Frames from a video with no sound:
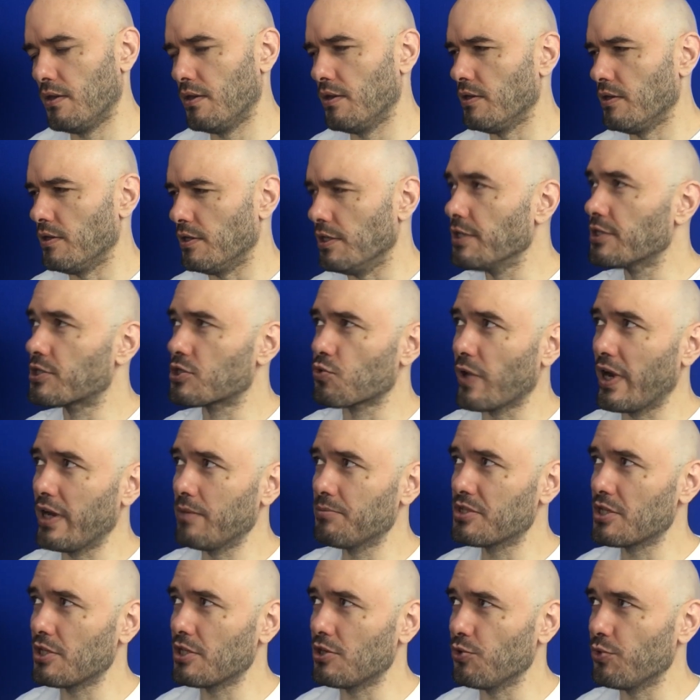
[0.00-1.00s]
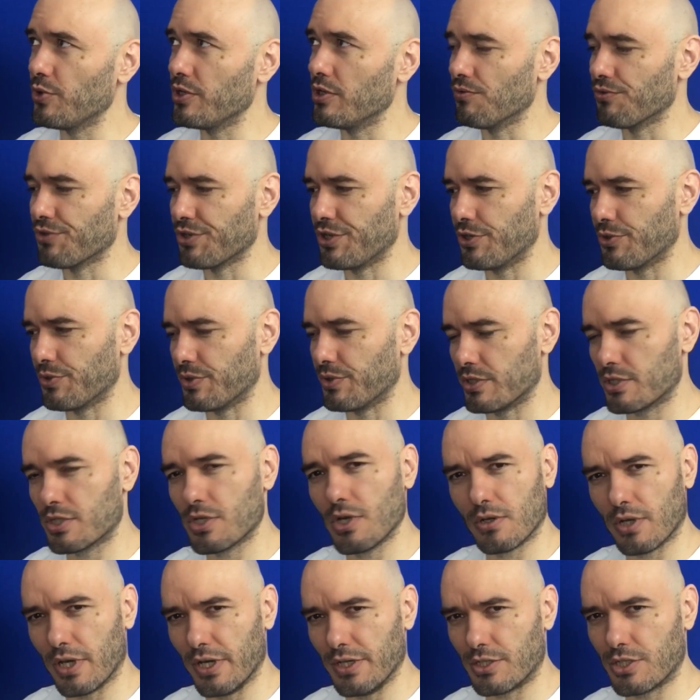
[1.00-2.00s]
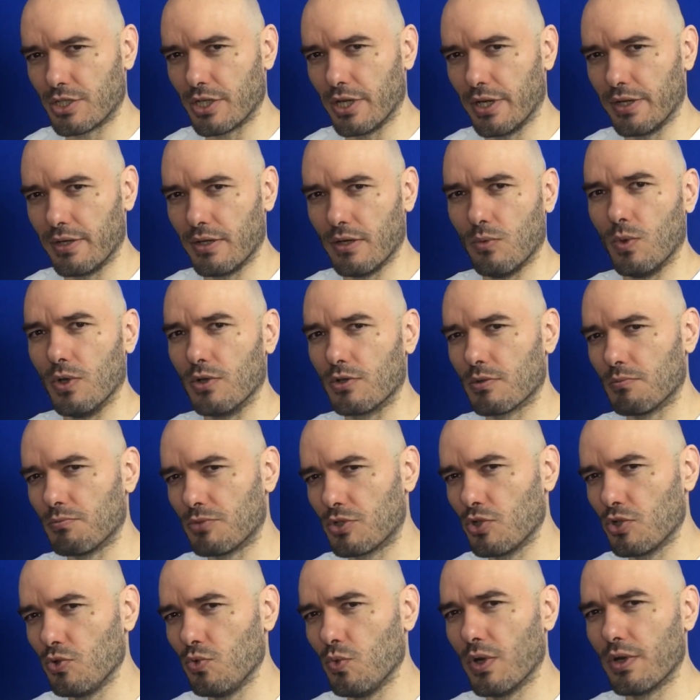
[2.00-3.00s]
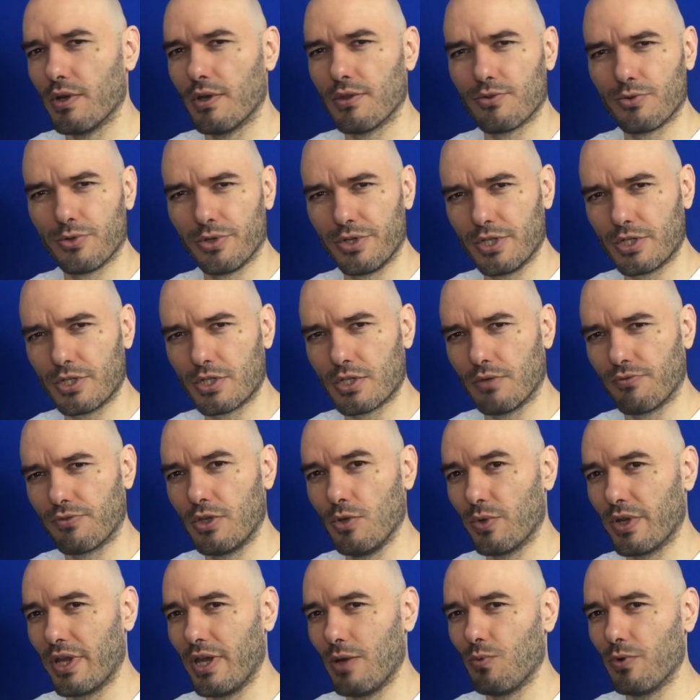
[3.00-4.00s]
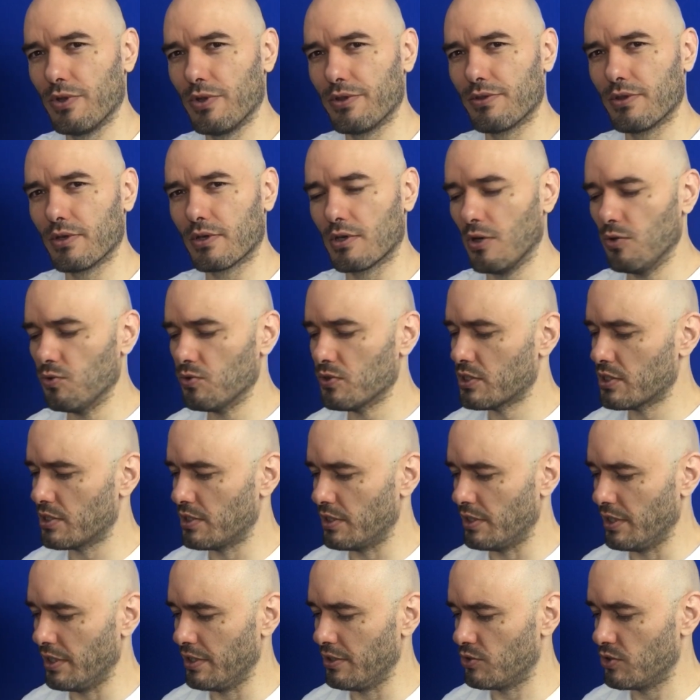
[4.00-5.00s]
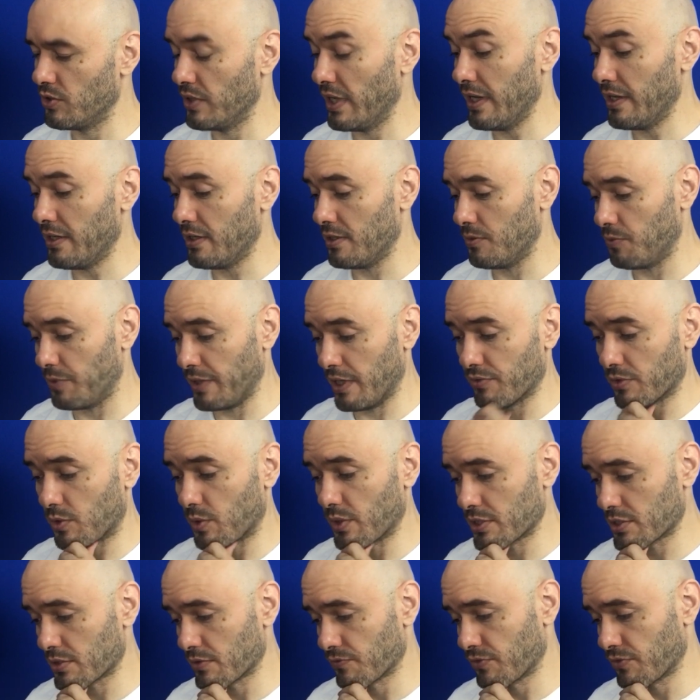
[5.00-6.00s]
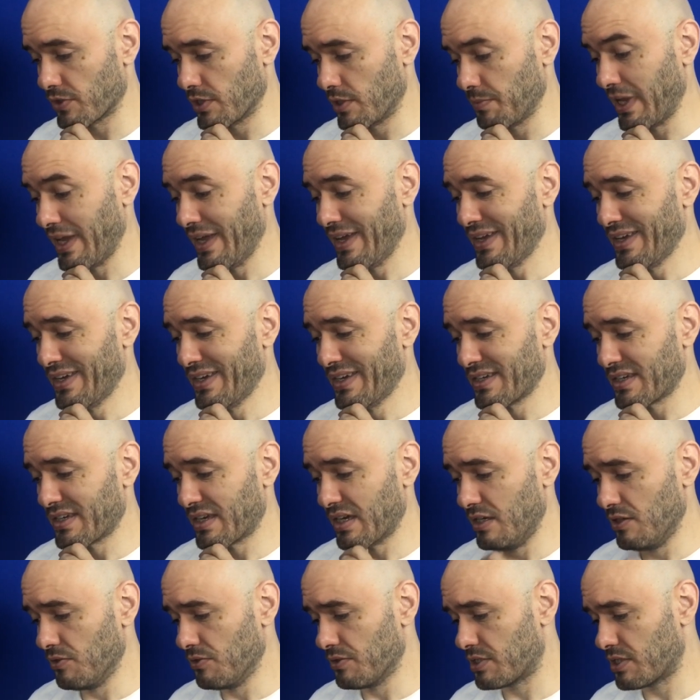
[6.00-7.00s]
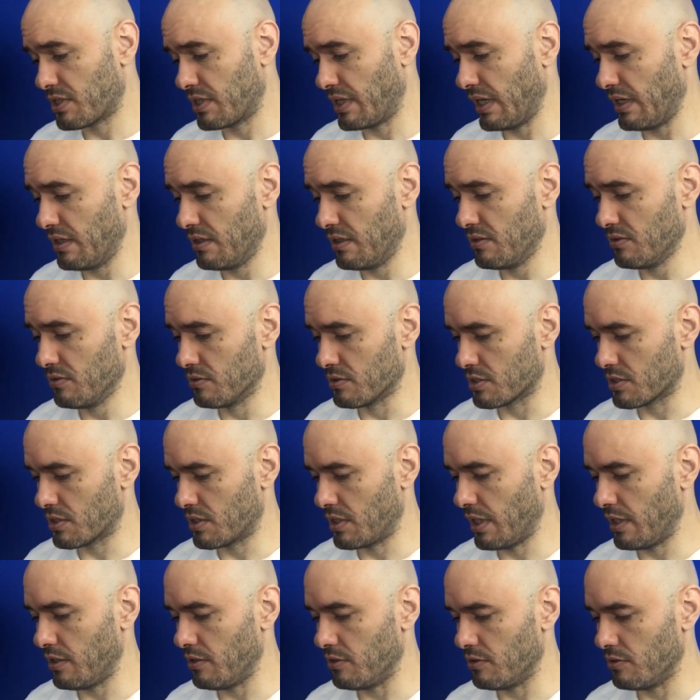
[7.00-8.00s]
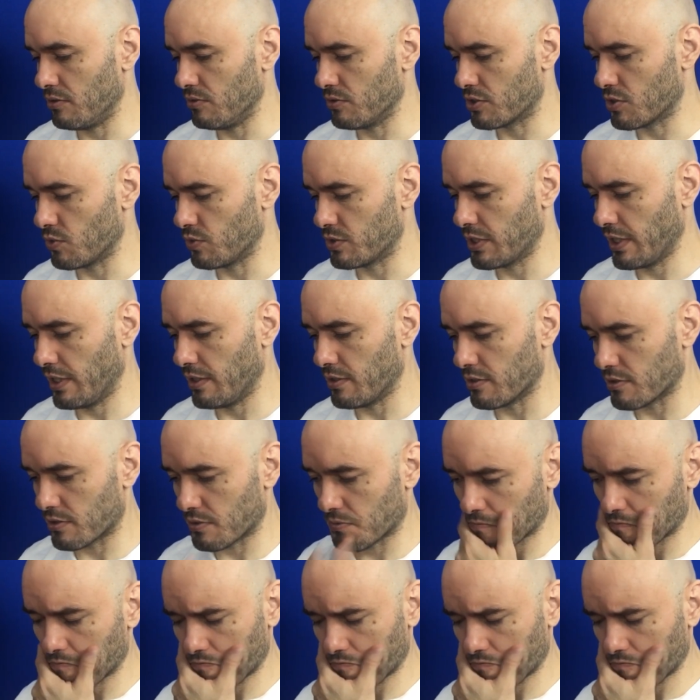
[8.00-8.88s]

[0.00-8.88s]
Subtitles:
It's Ramsey Dewey over here in Shanghai, China. Welcome to another edition of Q&A with the Coach. Today, we have a question from Kales, who says,